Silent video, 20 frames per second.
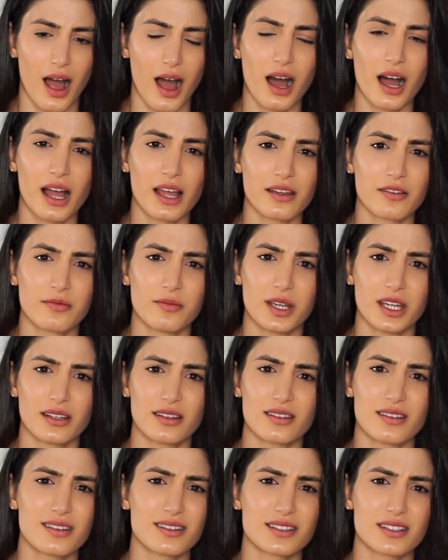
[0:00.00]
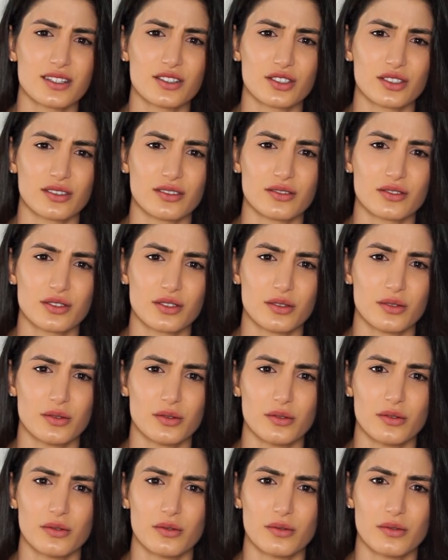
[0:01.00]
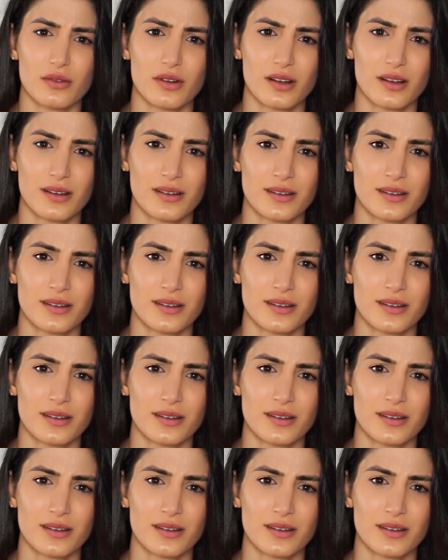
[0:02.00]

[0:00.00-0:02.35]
I have made the decision to